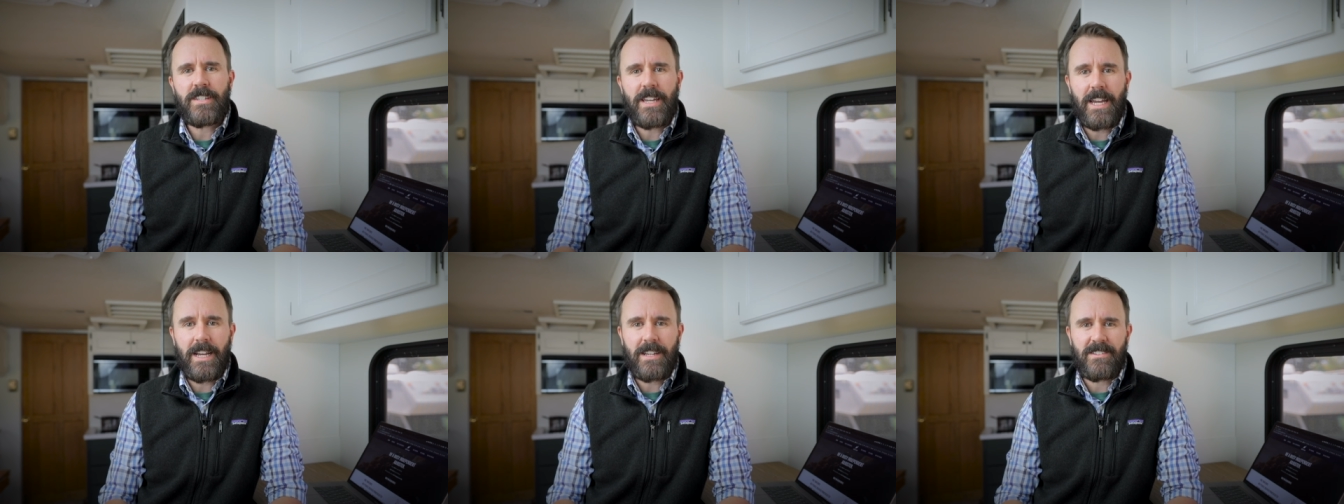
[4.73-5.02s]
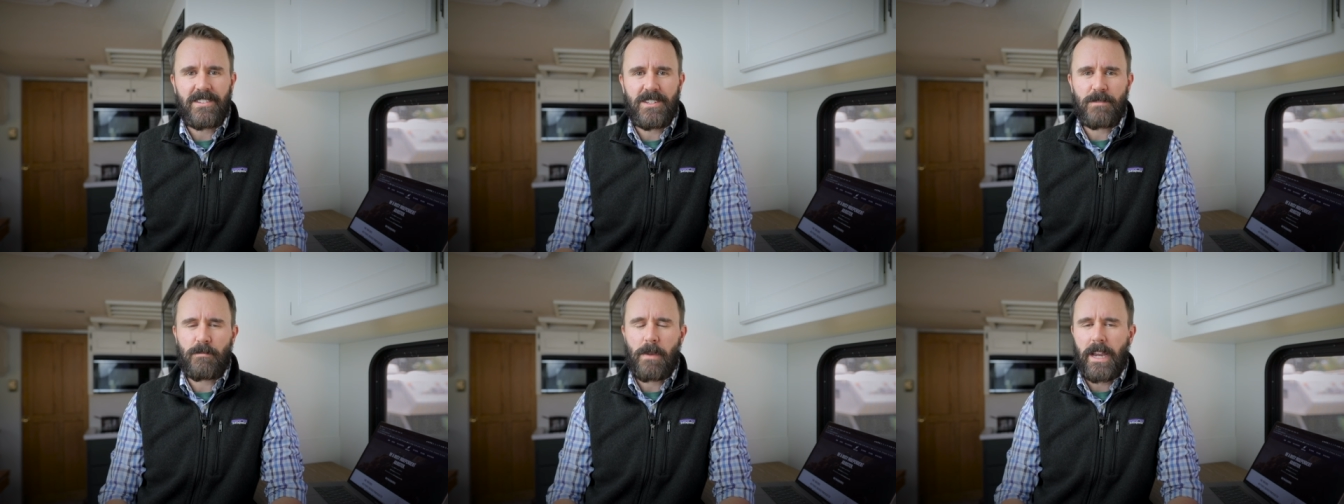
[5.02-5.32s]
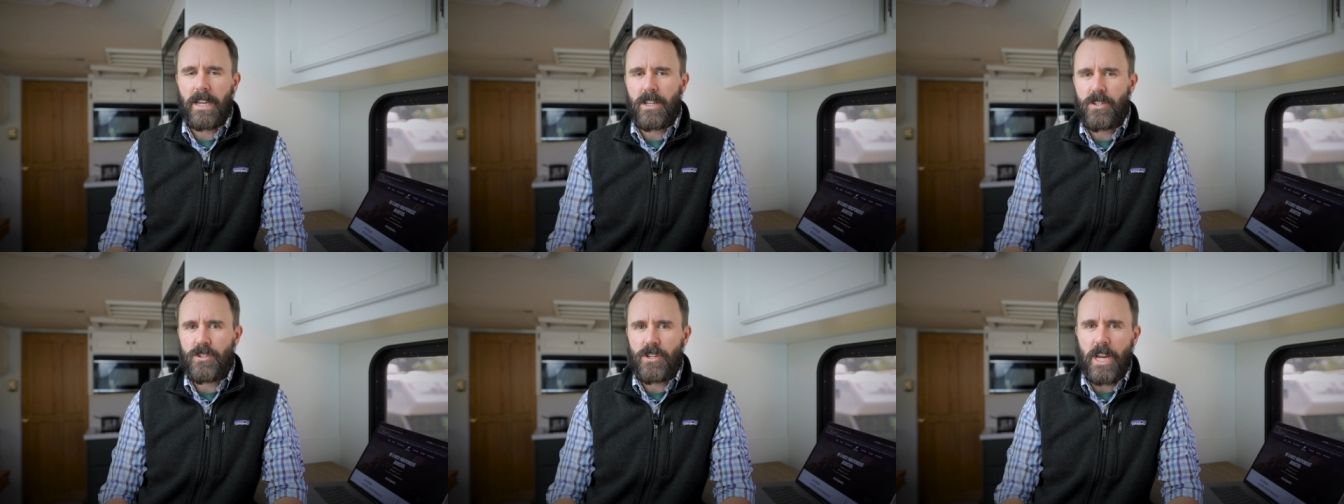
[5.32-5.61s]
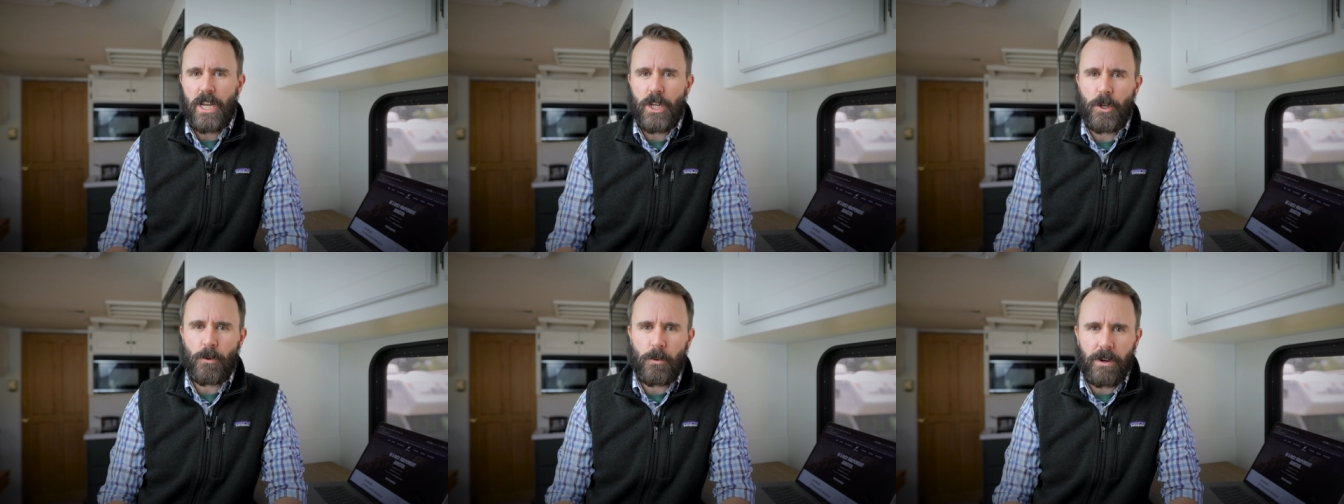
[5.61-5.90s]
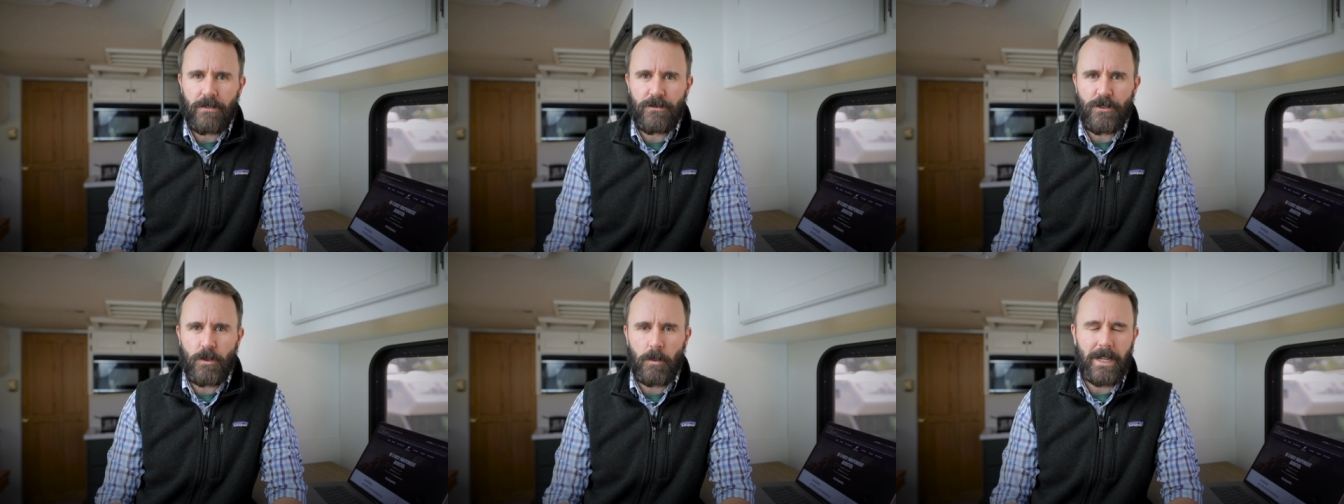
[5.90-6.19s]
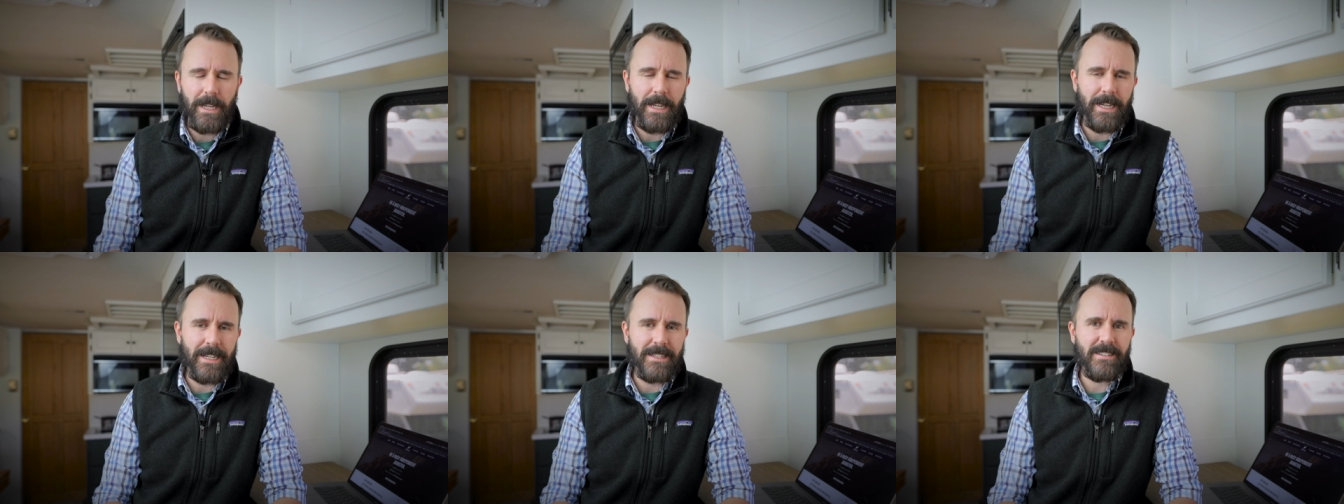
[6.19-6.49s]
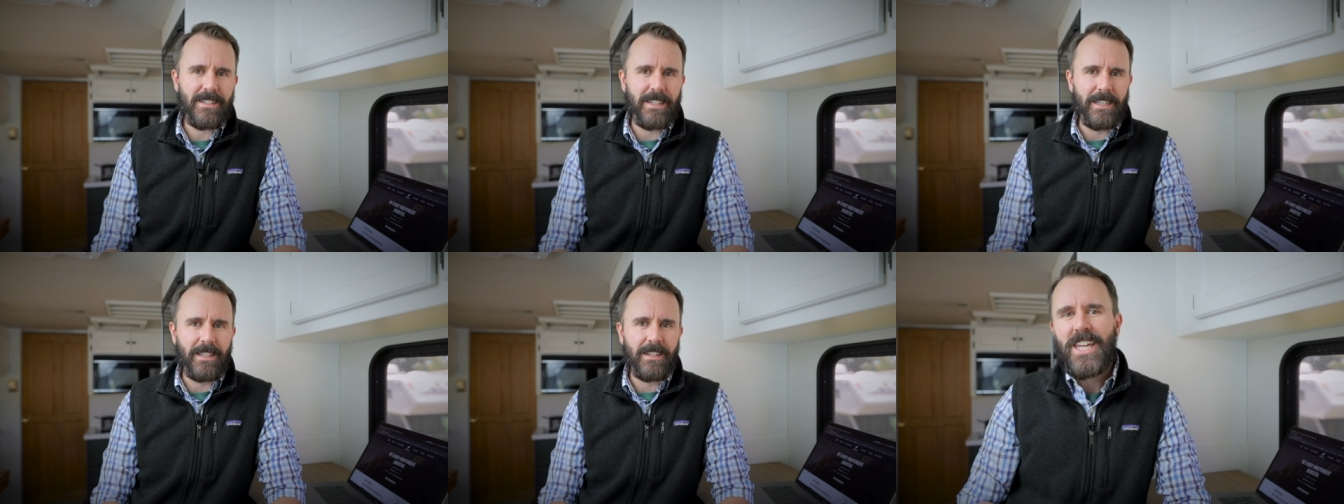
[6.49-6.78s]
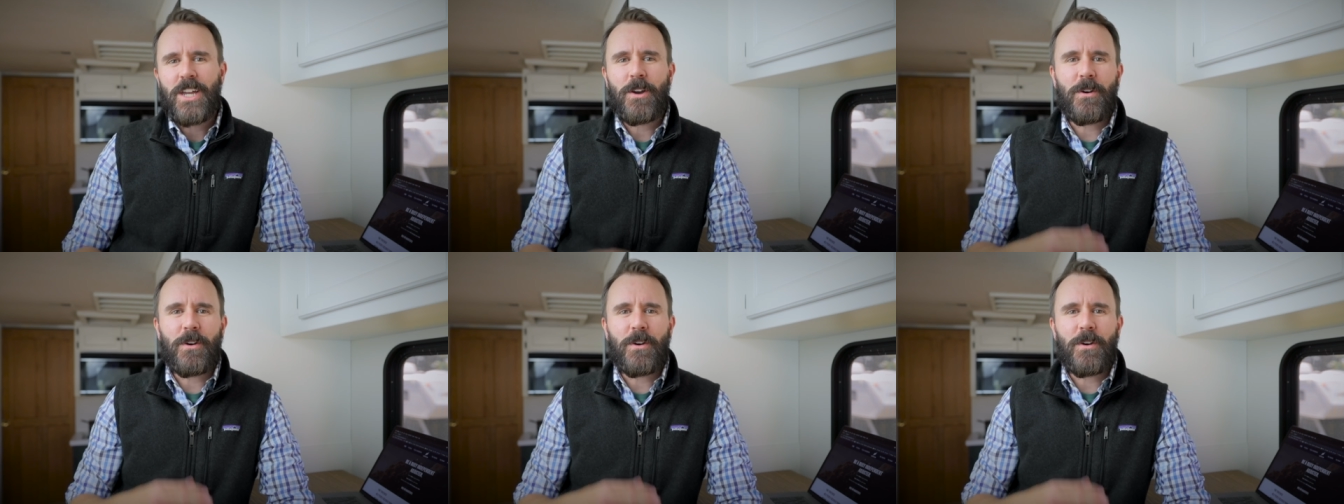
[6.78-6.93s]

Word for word: Texas back in January of 2019.